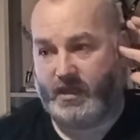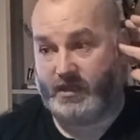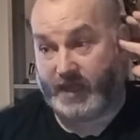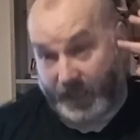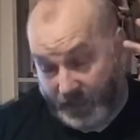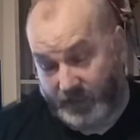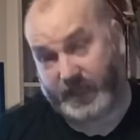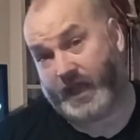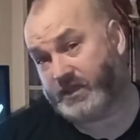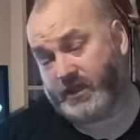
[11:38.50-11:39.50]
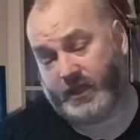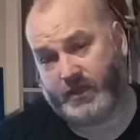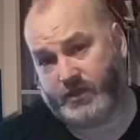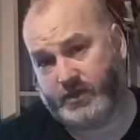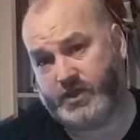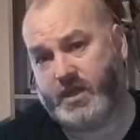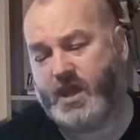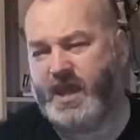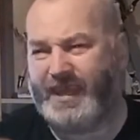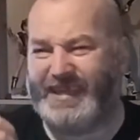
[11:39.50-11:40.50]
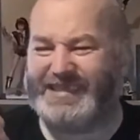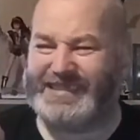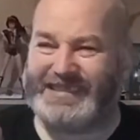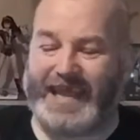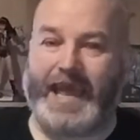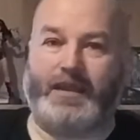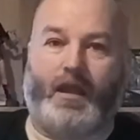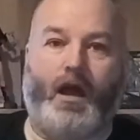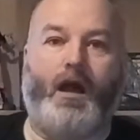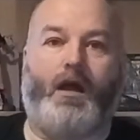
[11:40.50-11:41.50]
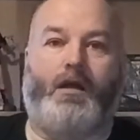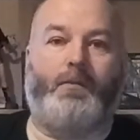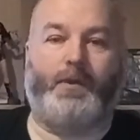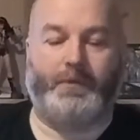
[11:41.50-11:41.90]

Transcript: king of the gaslighters. He set up